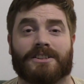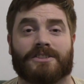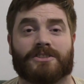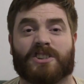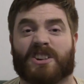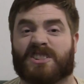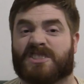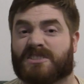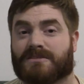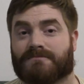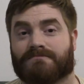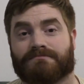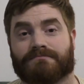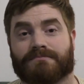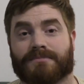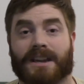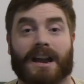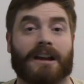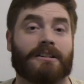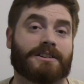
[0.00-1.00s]
just
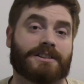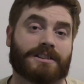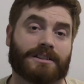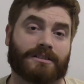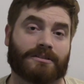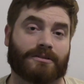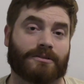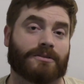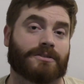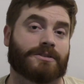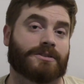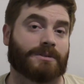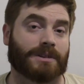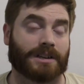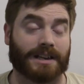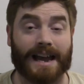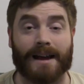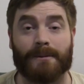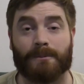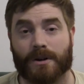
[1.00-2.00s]
carries it through, so
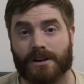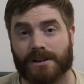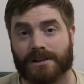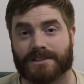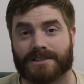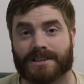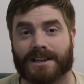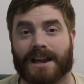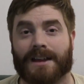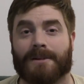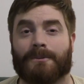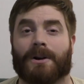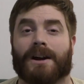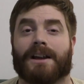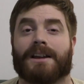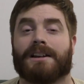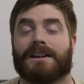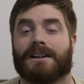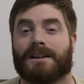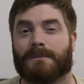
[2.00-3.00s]
it can work as a
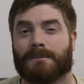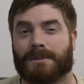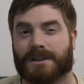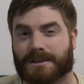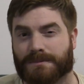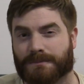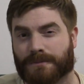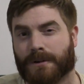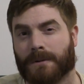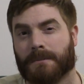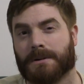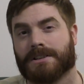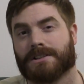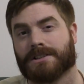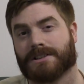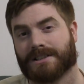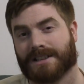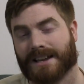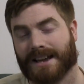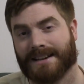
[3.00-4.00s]
gateway, but it's probably
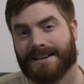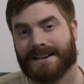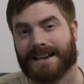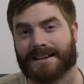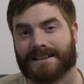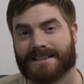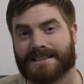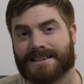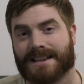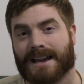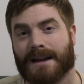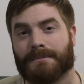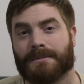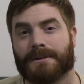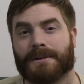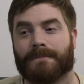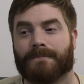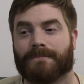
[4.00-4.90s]
just that next step,